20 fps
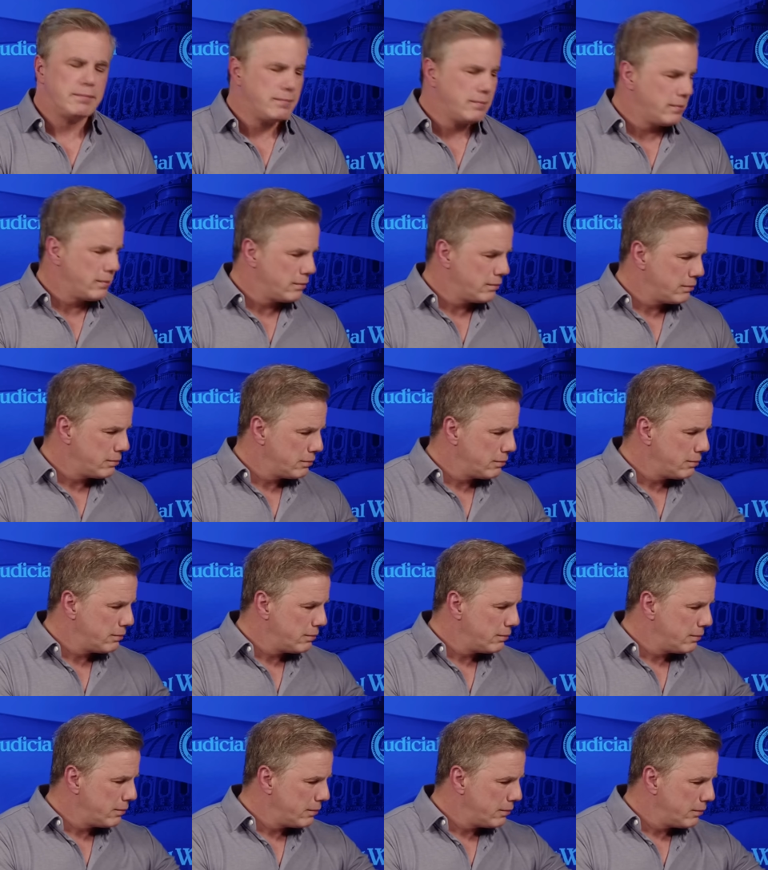
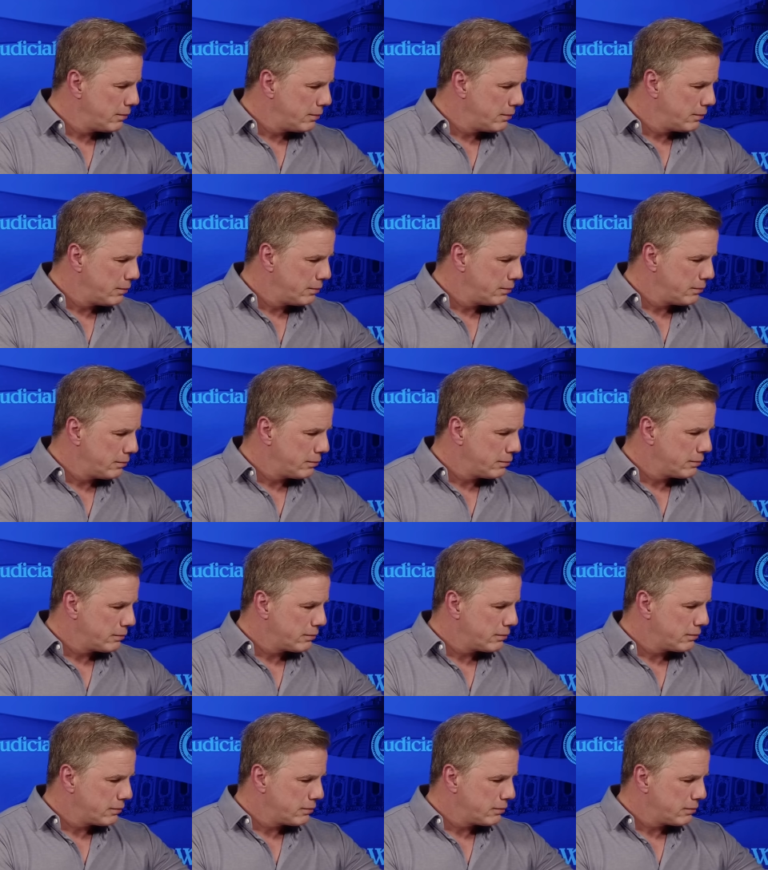
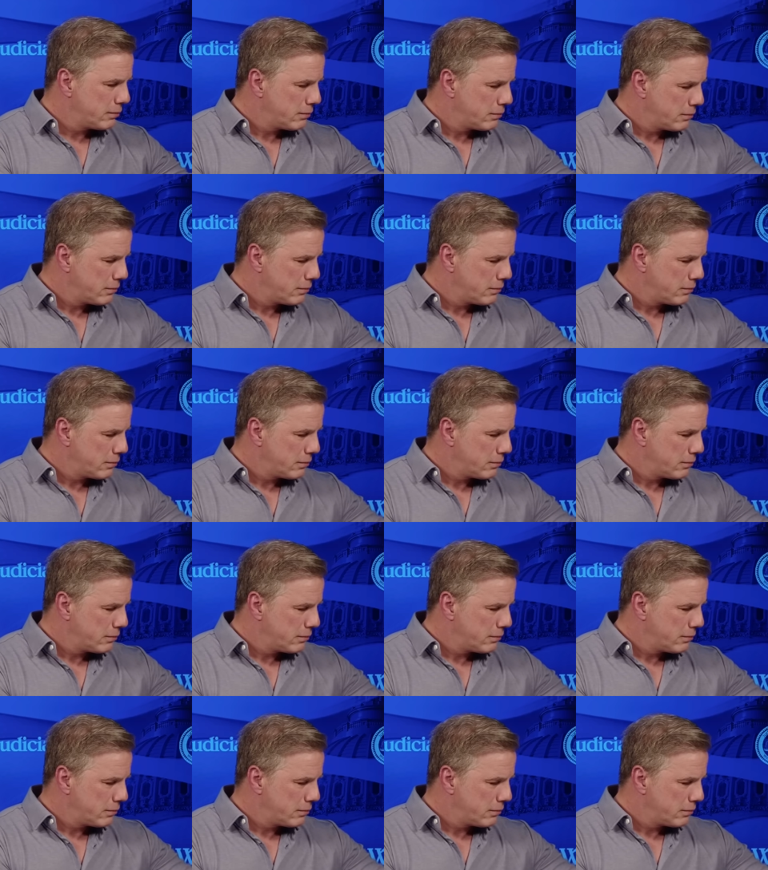(silence)